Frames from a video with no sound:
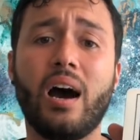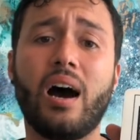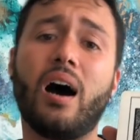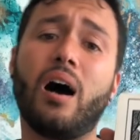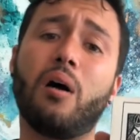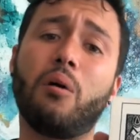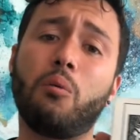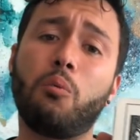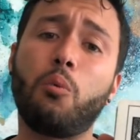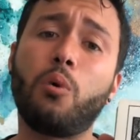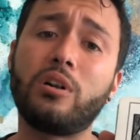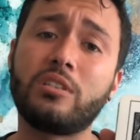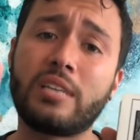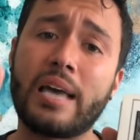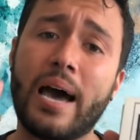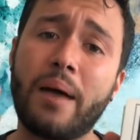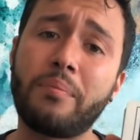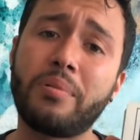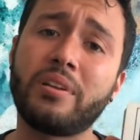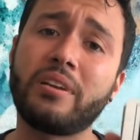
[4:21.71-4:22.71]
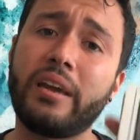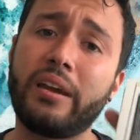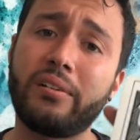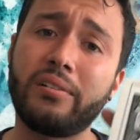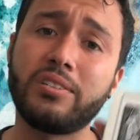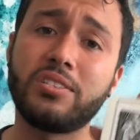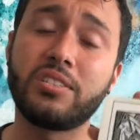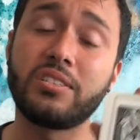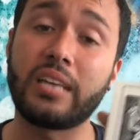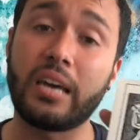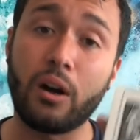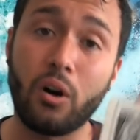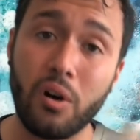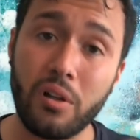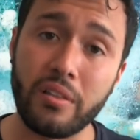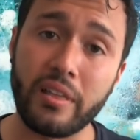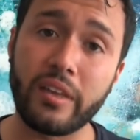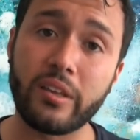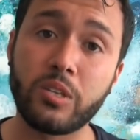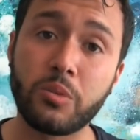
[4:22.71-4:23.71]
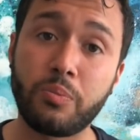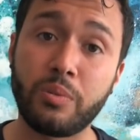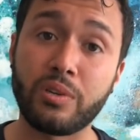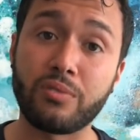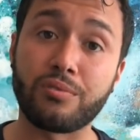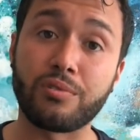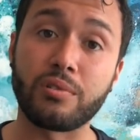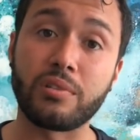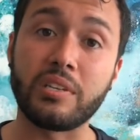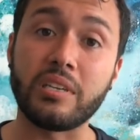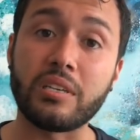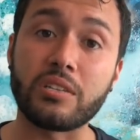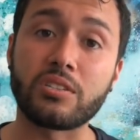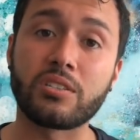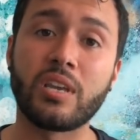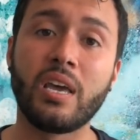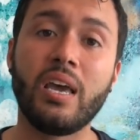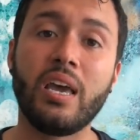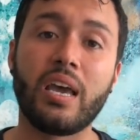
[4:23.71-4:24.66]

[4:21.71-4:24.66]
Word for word: Uh, what's happening, Aries, is that all that is being released.